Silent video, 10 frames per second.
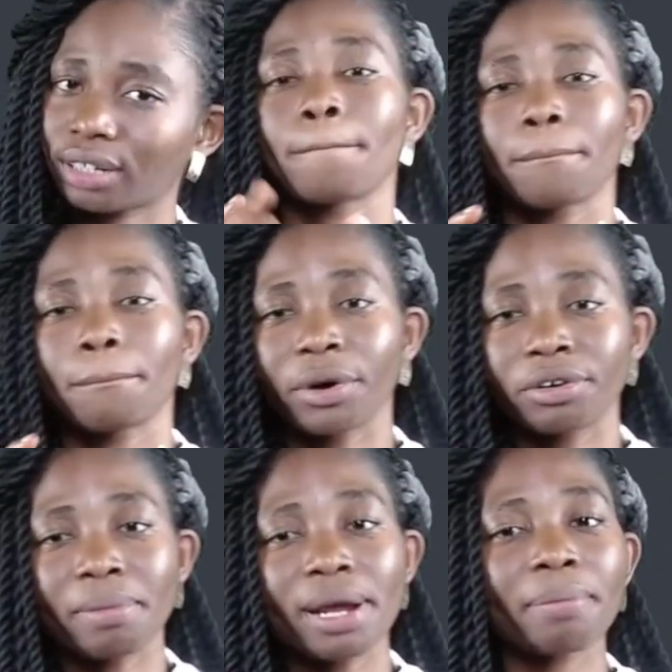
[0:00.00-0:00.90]
But
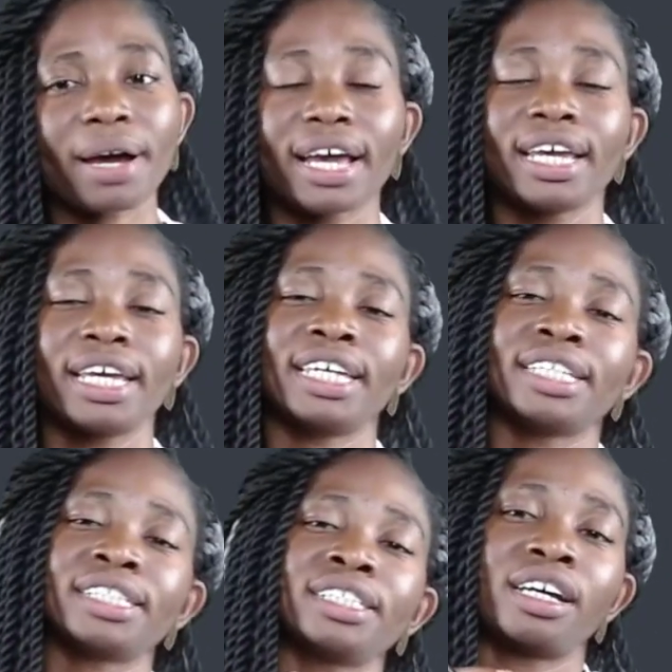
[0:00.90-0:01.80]
remember, in
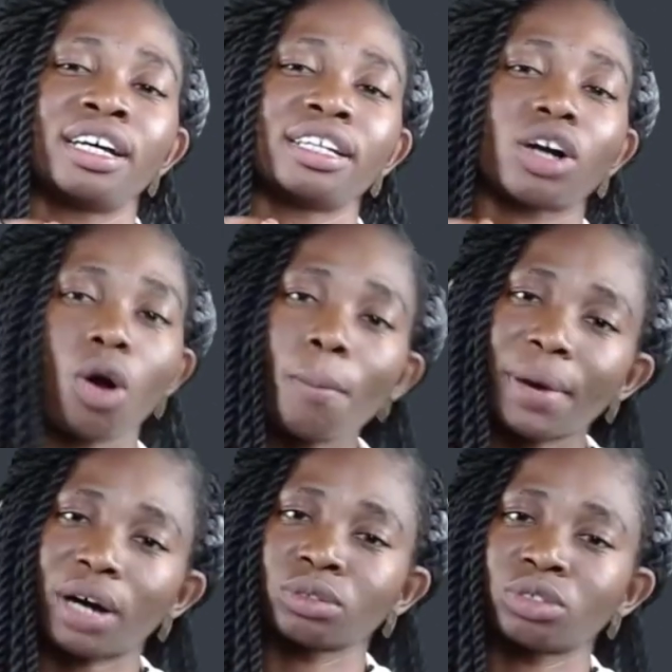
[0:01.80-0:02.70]
the
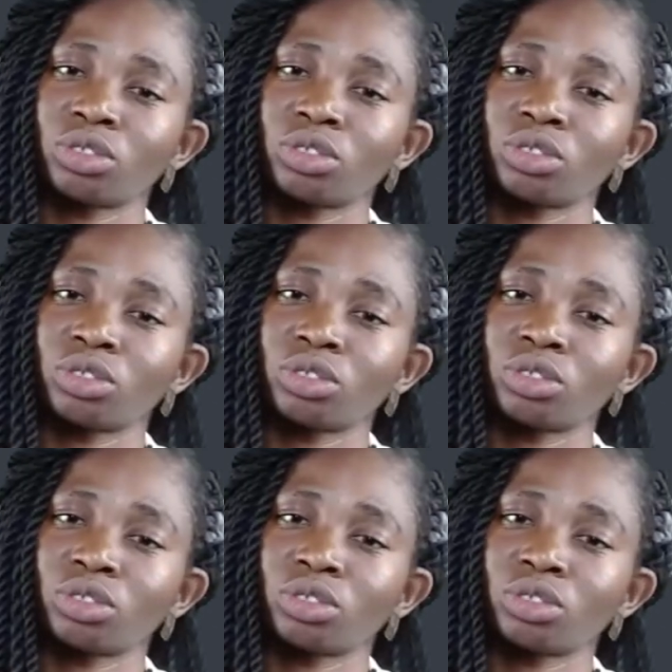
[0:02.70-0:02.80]
compounds,